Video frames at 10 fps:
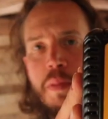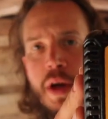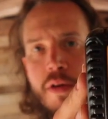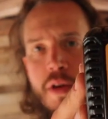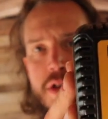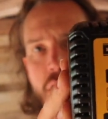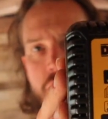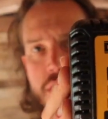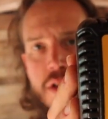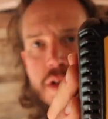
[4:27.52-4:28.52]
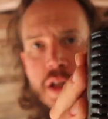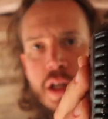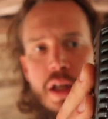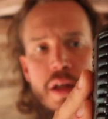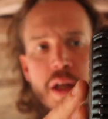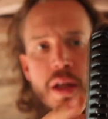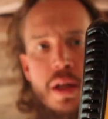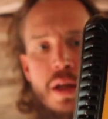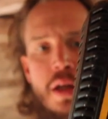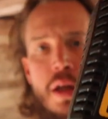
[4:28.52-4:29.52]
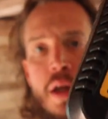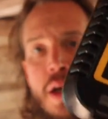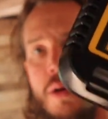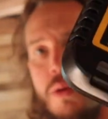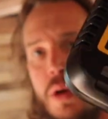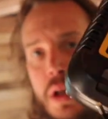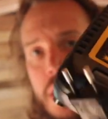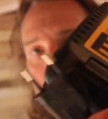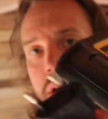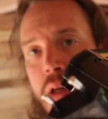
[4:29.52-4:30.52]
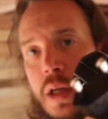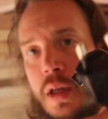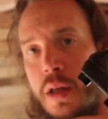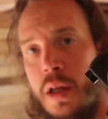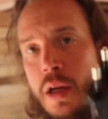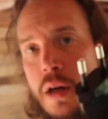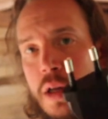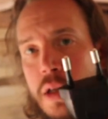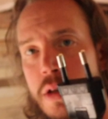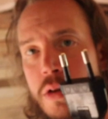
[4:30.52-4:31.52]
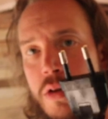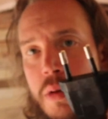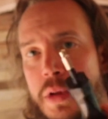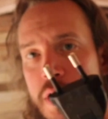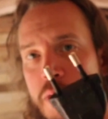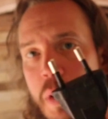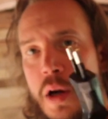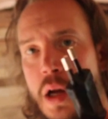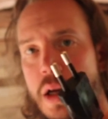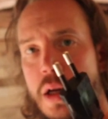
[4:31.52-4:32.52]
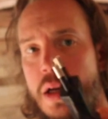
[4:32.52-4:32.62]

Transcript: battery charger is in it, with here in Europe this plug.